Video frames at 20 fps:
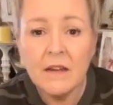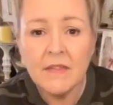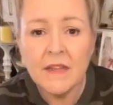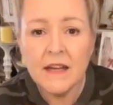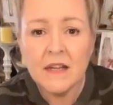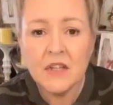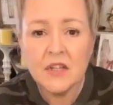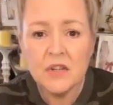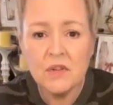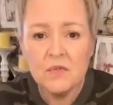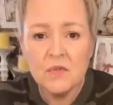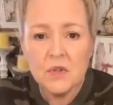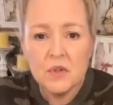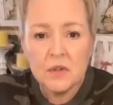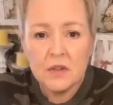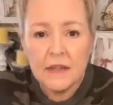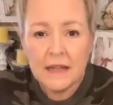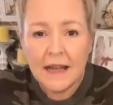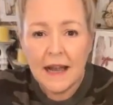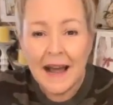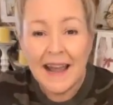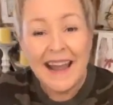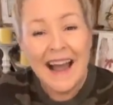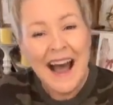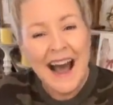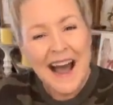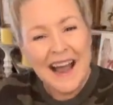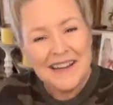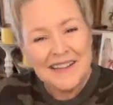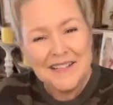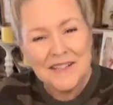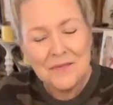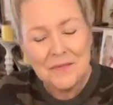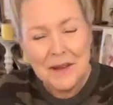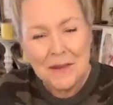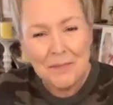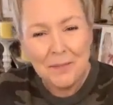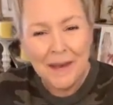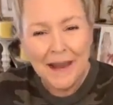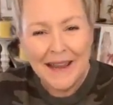If that's you, Julie, hi. Hi,
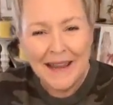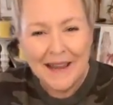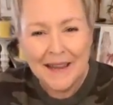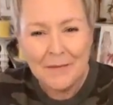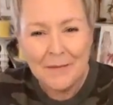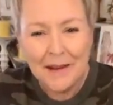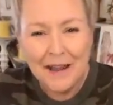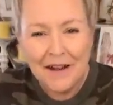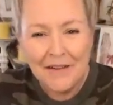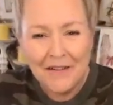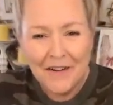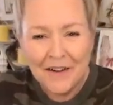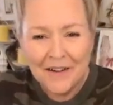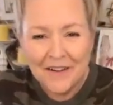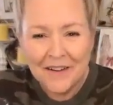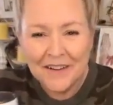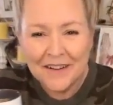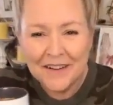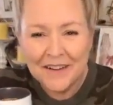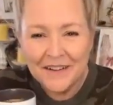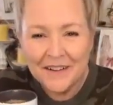sweet Pam. How are